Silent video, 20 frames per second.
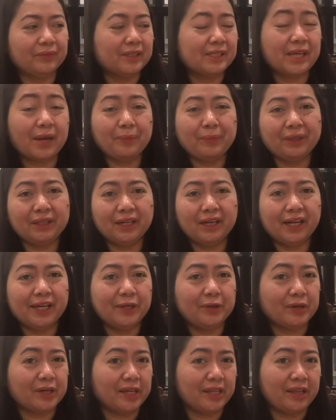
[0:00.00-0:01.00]
Sabi nila
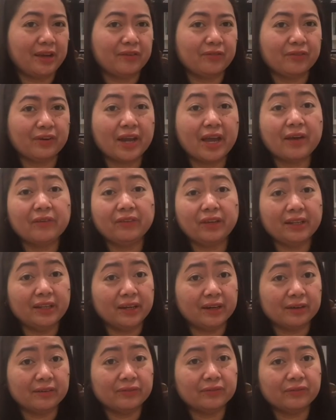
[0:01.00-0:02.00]
you can never have
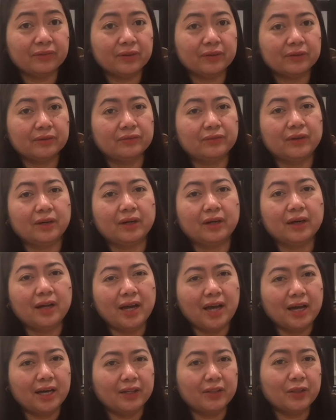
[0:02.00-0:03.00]
enough of
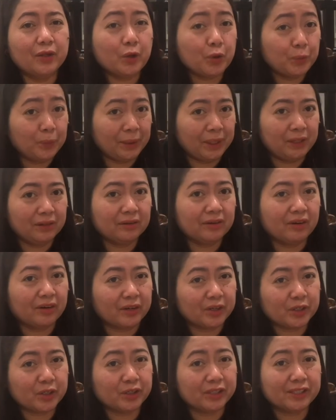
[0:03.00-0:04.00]
throw pillow
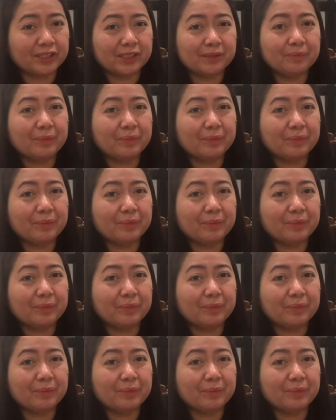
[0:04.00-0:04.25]
cushions.